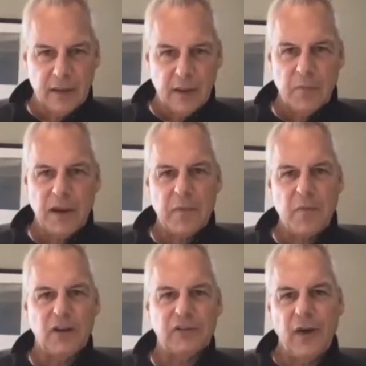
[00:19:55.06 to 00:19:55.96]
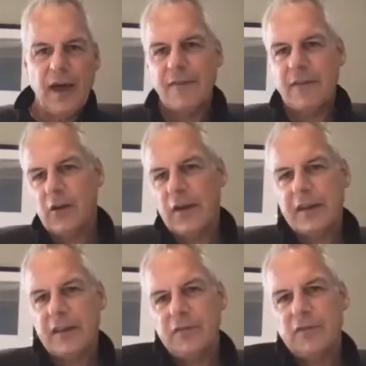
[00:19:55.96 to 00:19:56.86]
But I'm also having great
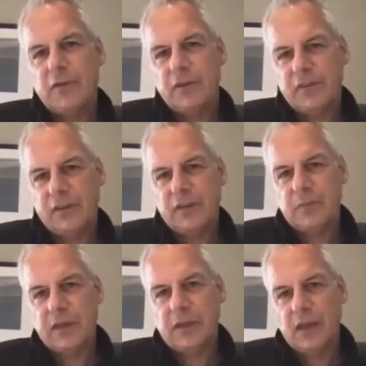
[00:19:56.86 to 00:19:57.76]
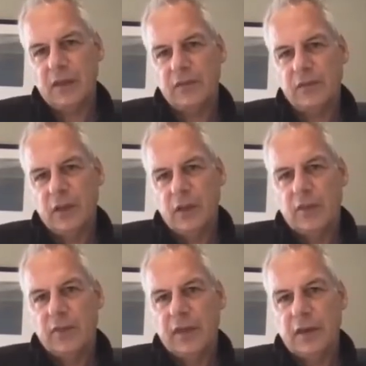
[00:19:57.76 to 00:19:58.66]
influence in it because
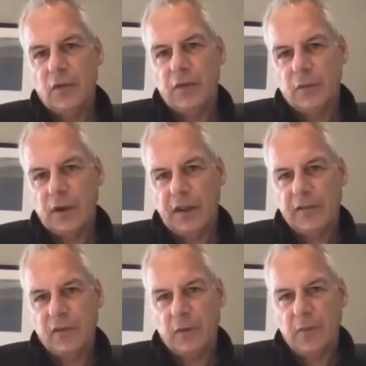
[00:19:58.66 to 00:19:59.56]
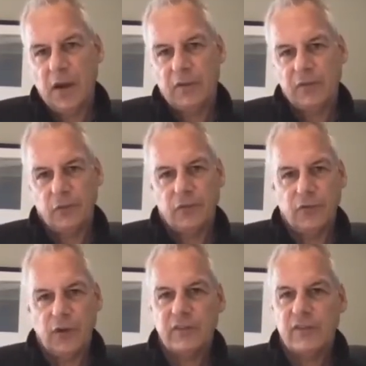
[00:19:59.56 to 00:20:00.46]
they know they're working for a boss who
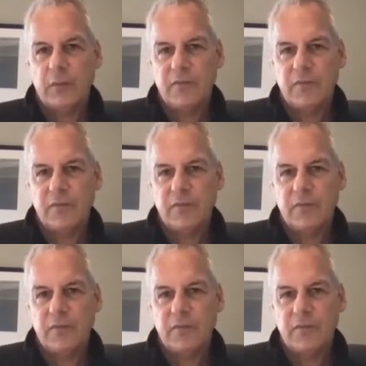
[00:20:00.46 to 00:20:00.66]
trusts them,